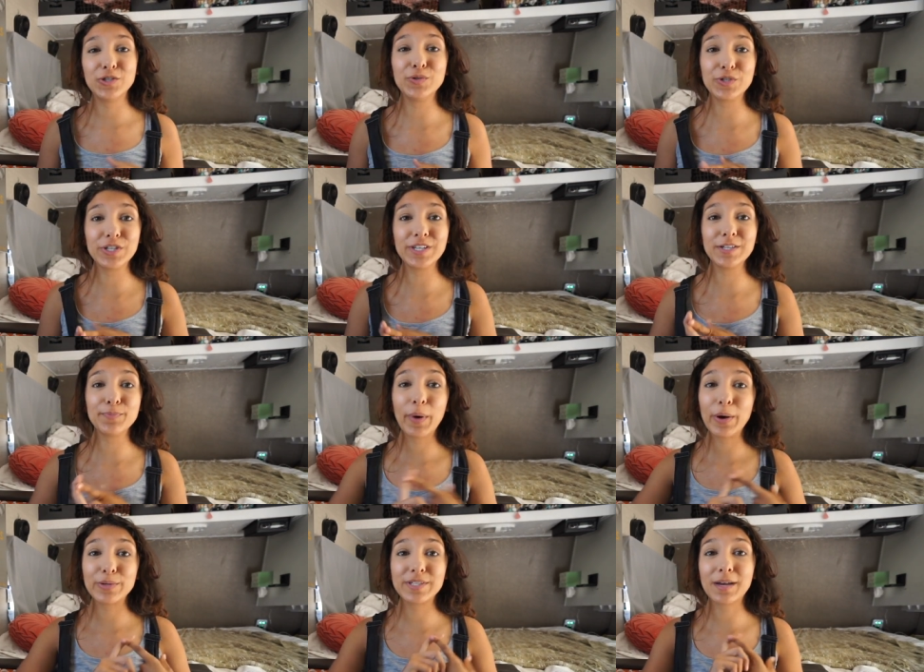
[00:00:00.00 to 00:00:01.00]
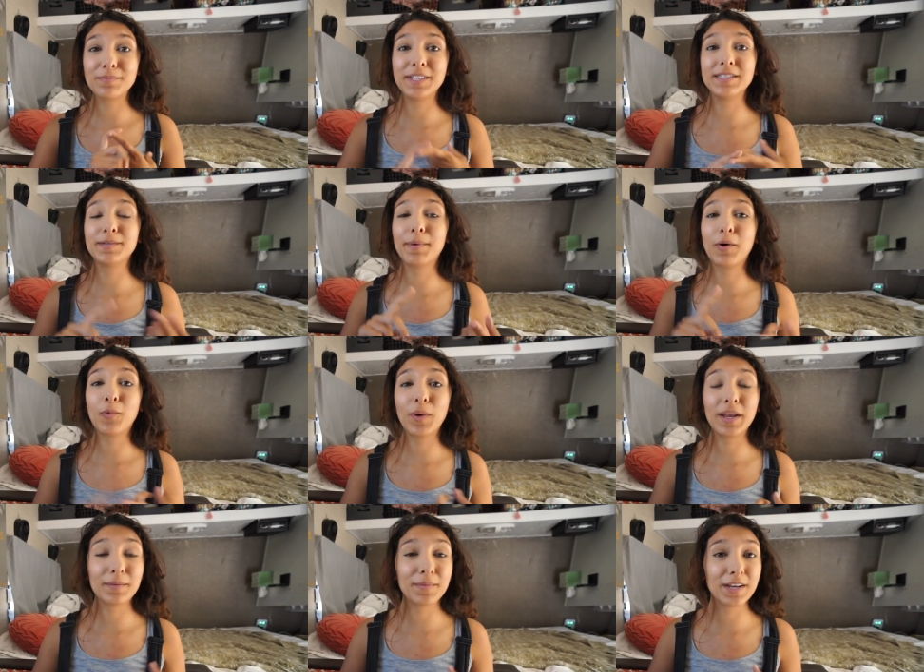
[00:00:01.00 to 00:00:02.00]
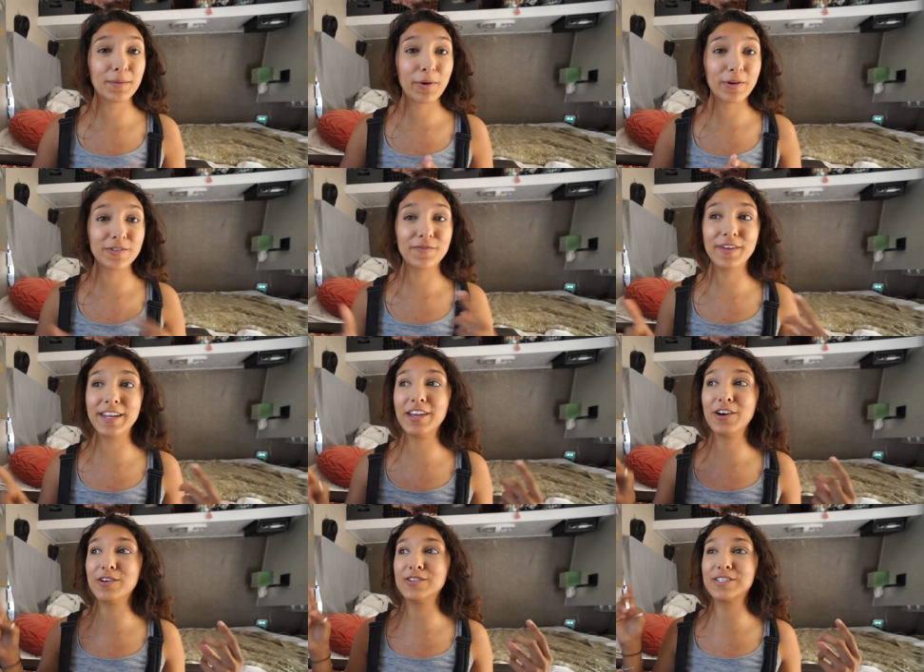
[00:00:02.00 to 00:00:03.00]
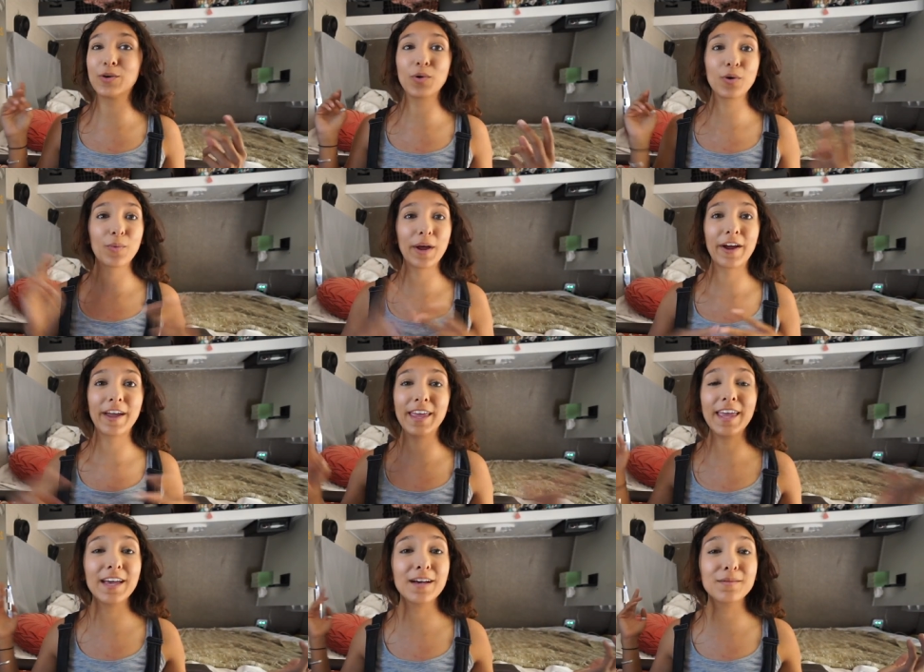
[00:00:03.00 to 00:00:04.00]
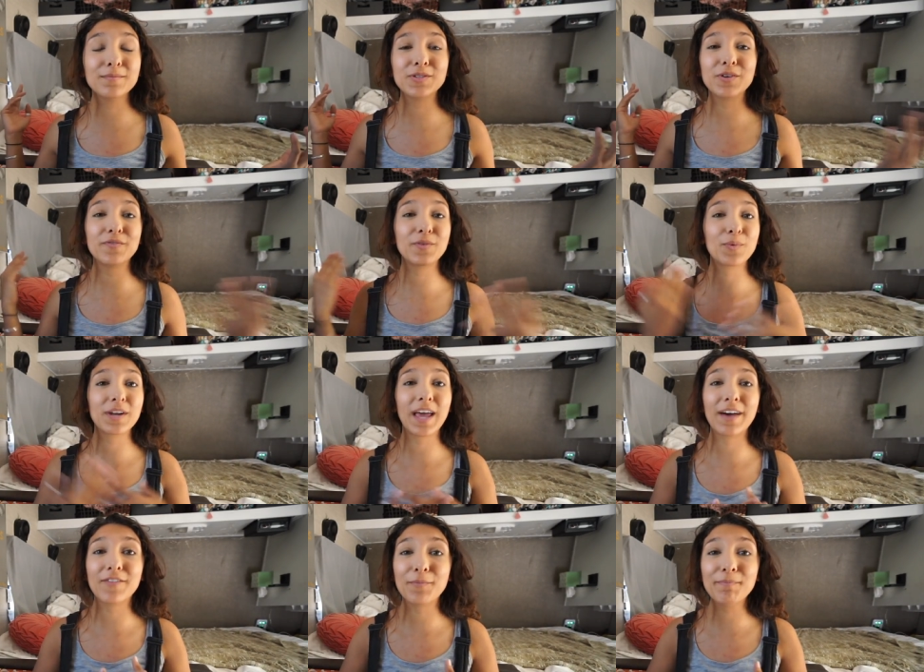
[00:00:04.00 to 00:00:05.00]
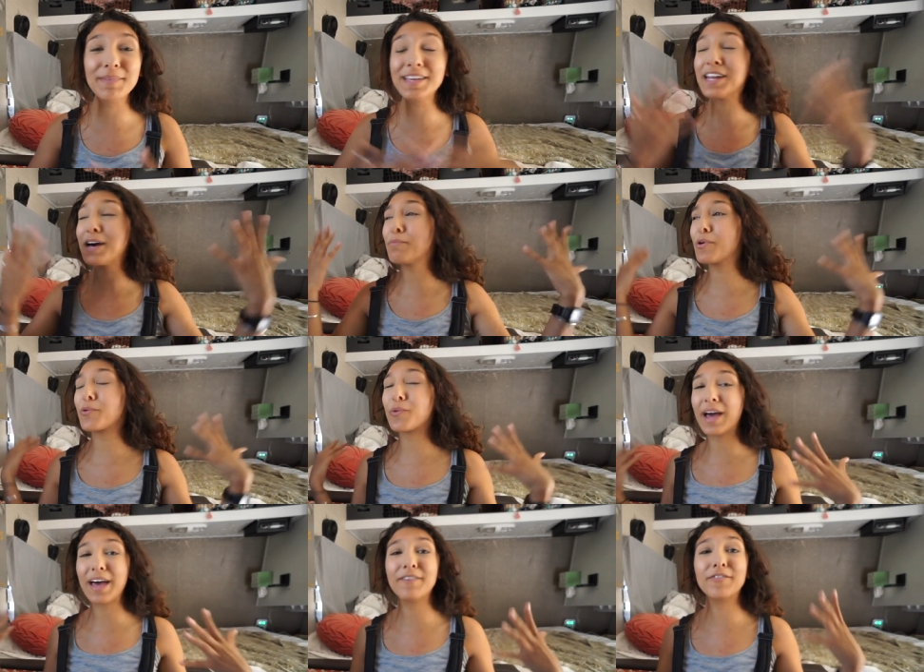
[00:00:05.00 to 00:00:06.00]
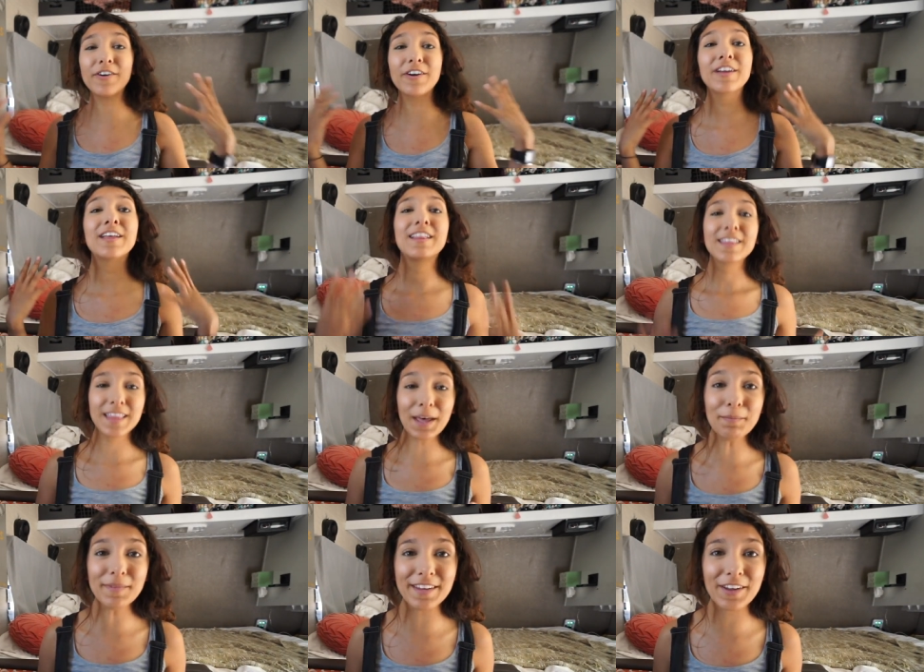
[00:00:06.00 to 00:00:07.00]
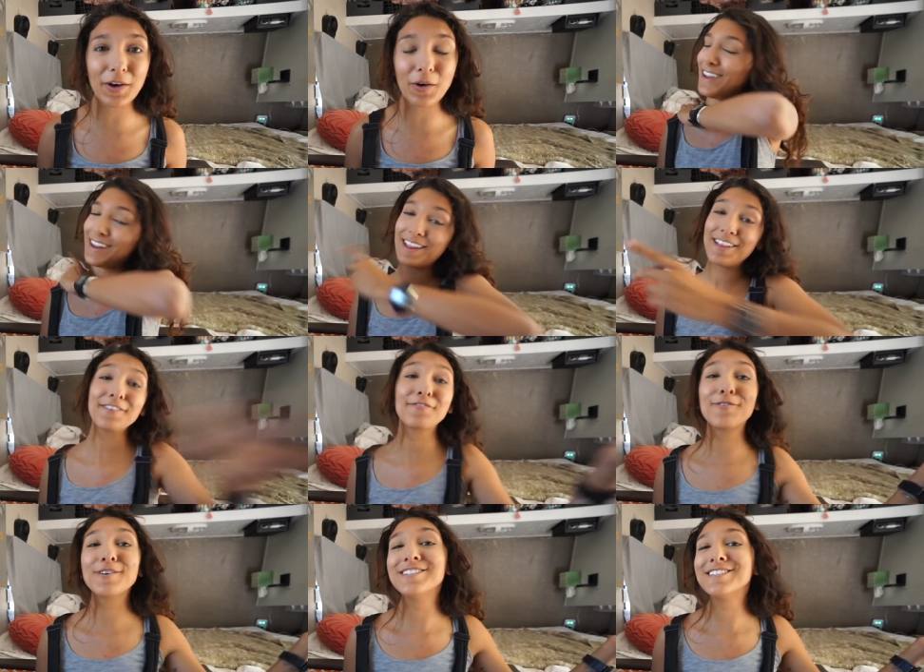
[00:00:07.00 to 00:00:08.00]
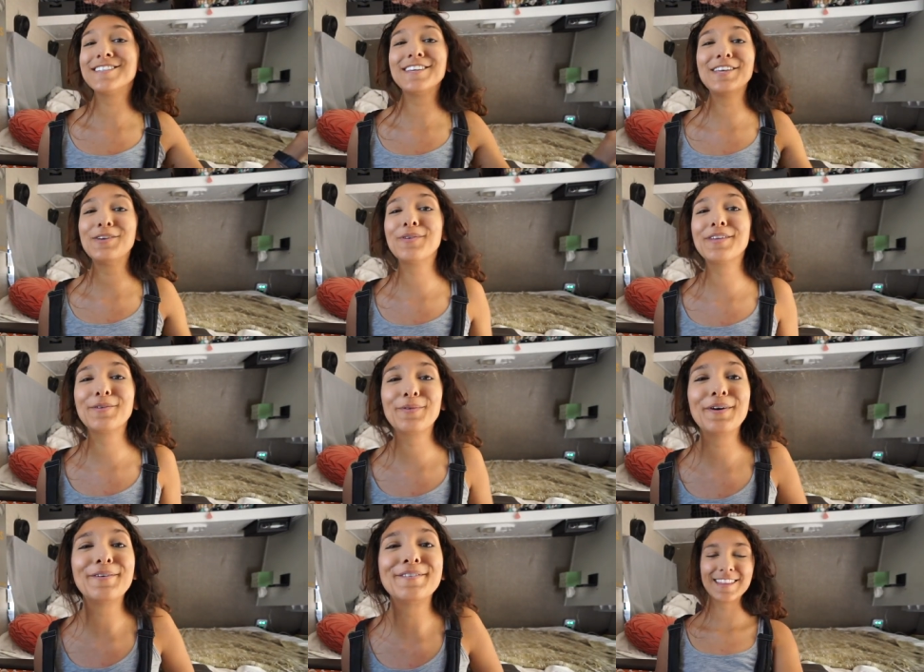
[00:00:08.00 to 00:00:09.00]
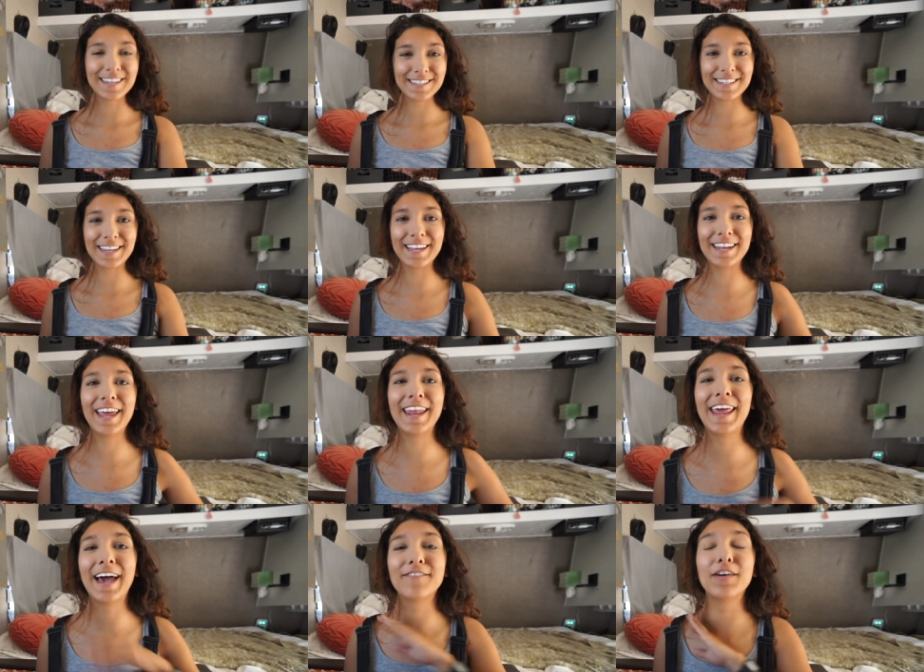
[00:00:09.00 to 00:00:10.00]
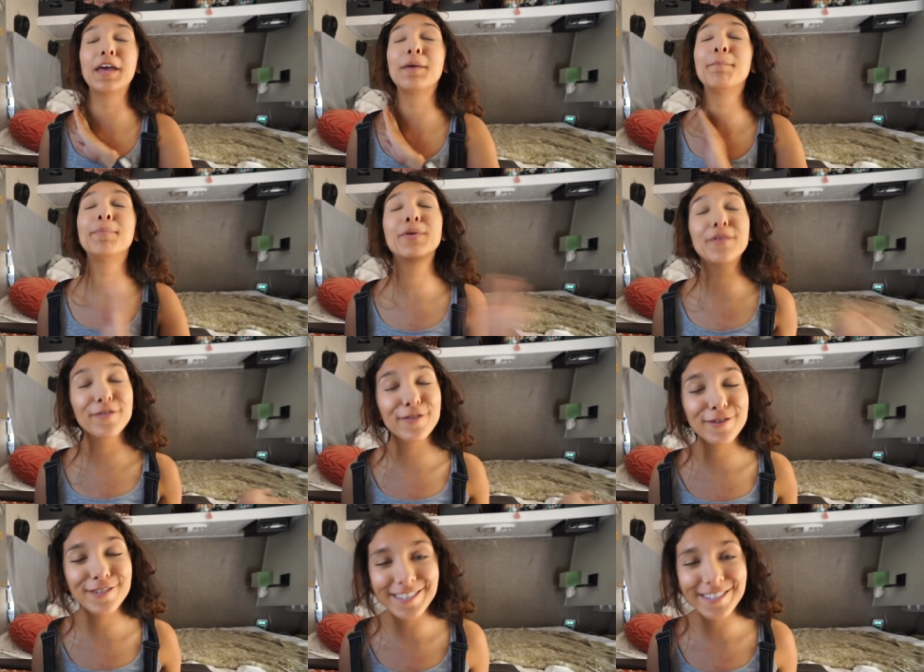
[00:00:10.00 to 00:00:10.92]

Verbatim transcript: usually post updates about when I'm going to post videos or where I am. So if you want to have a meetup or whatever, let me know. And I look forward to seeing you on the road. Thanks again and have a beautiful